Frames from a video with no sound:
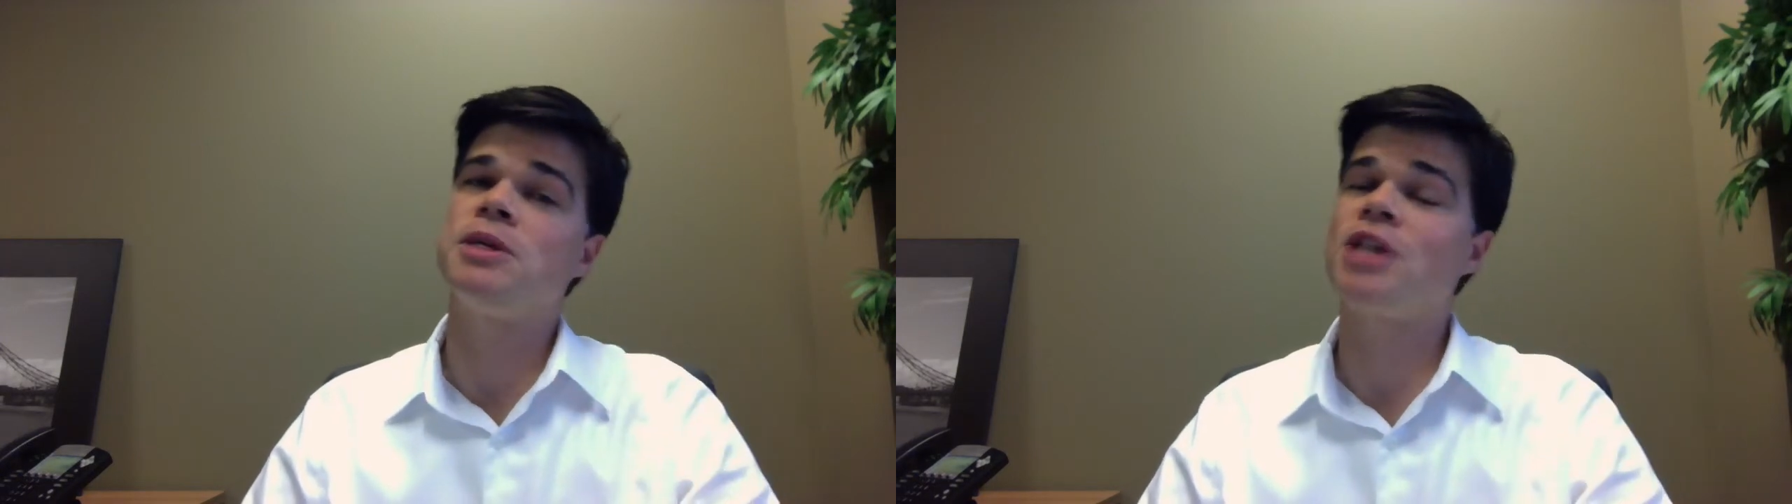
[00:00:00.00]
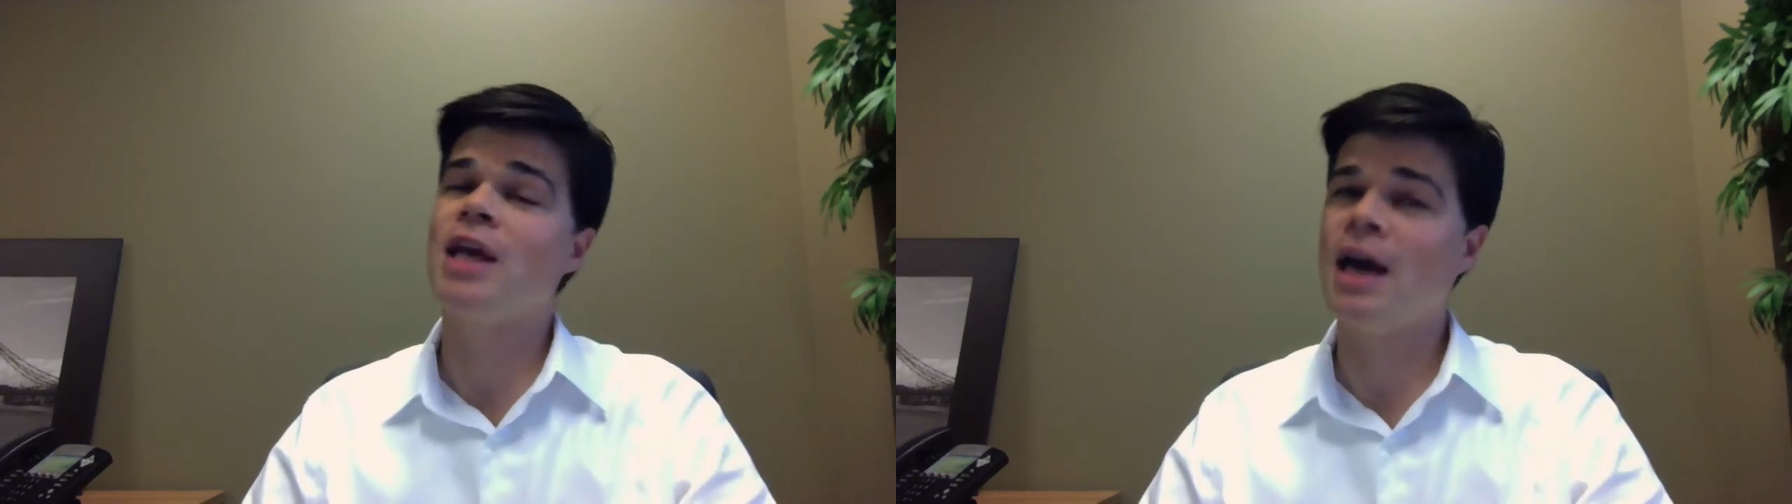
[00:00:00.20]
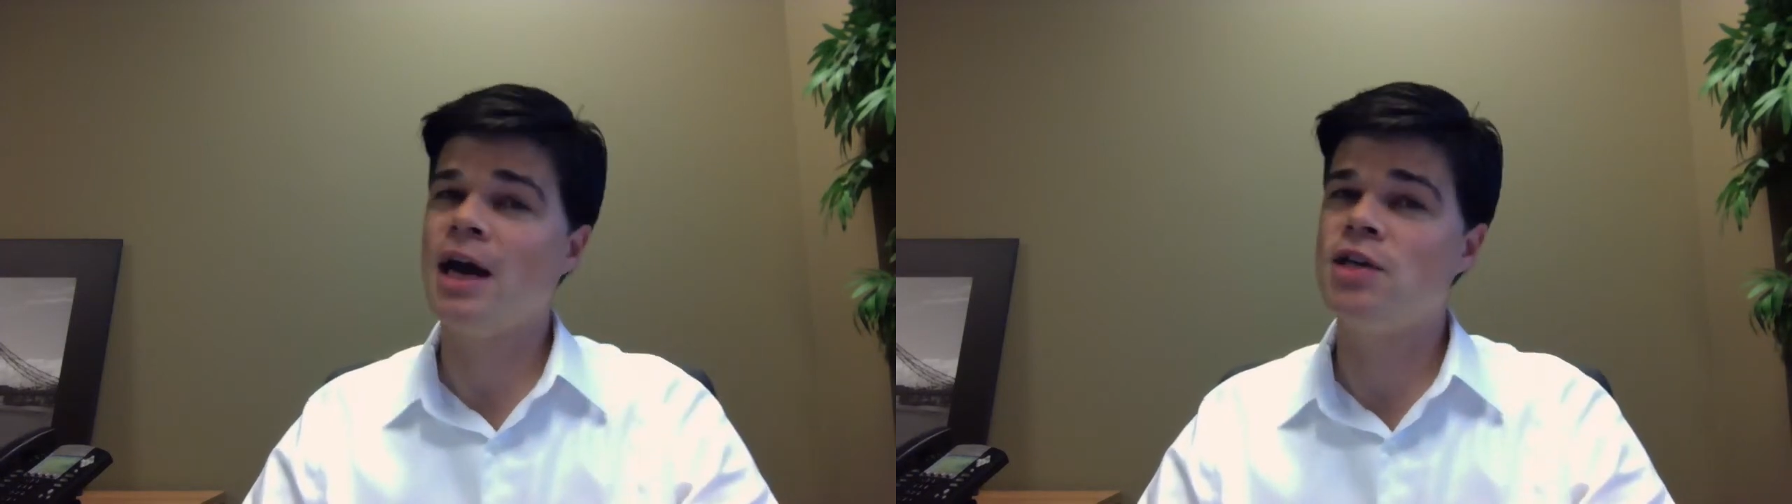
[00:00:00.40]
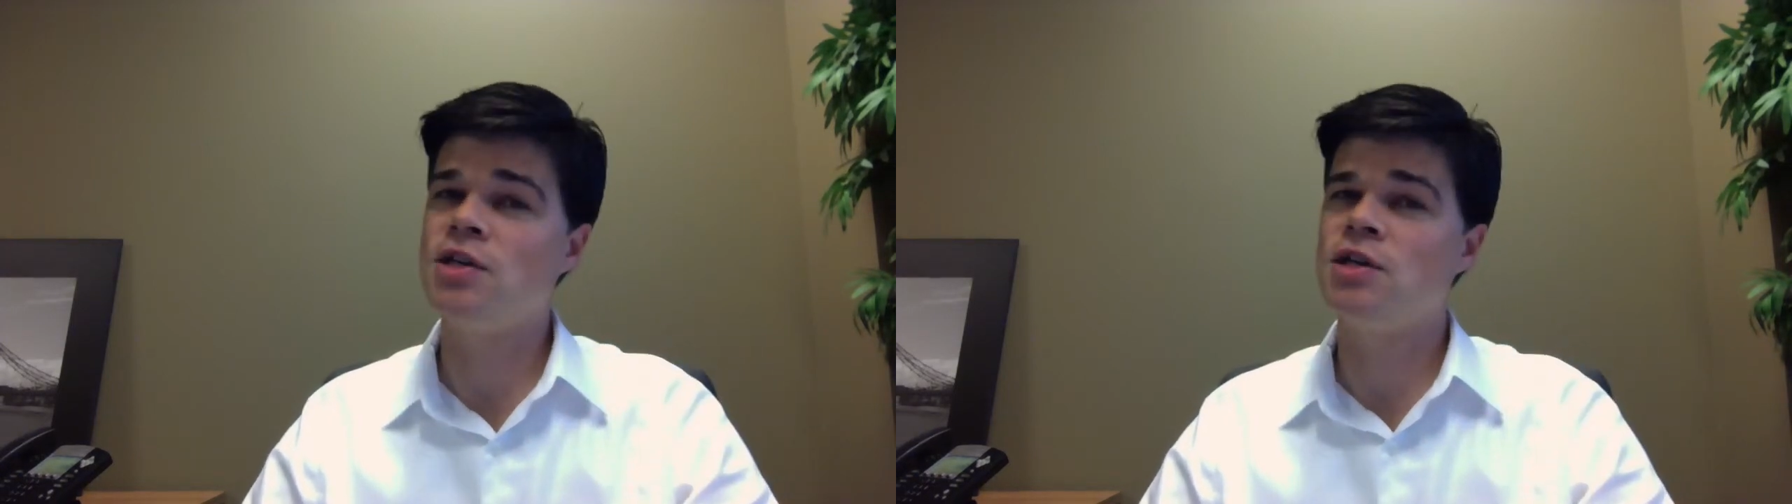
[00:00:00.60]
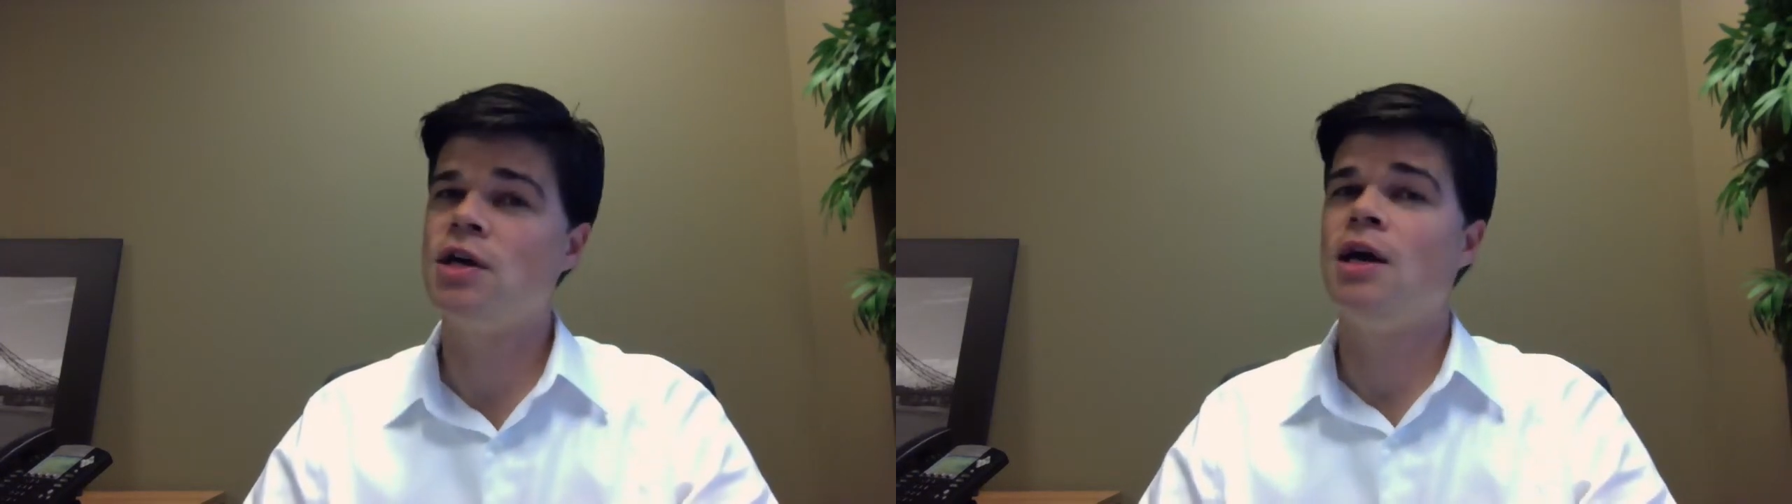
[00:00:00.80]
much
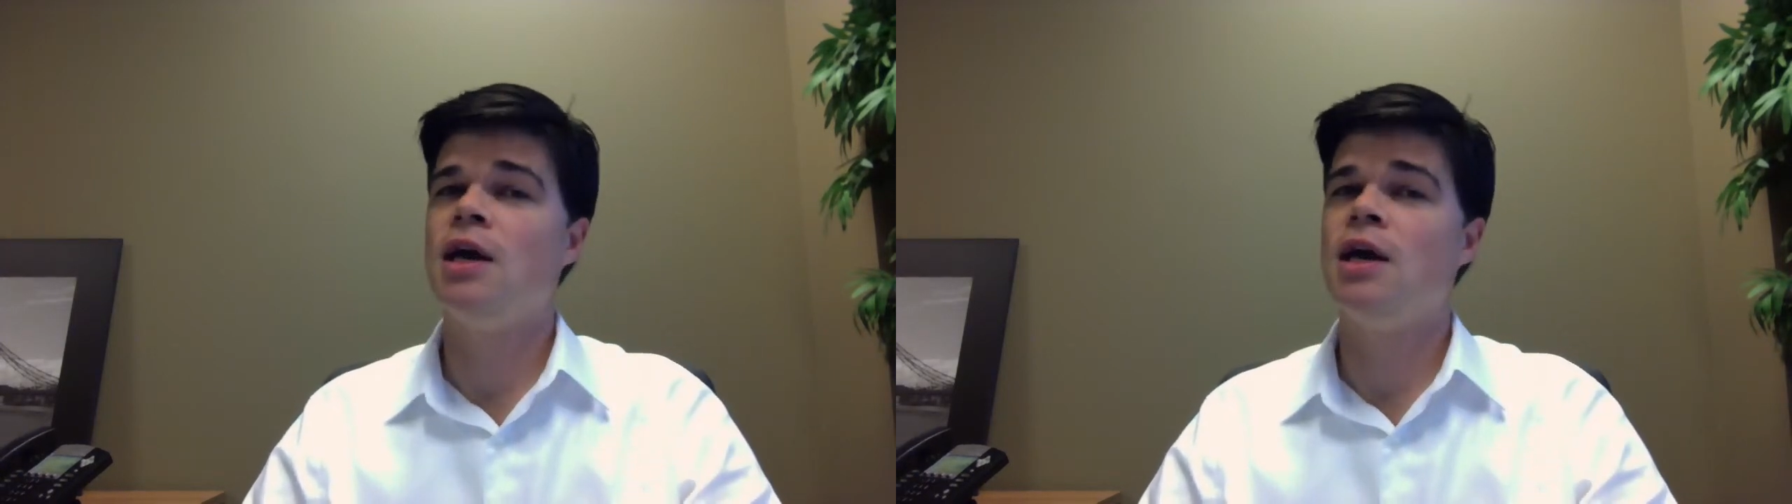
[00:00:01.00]
cash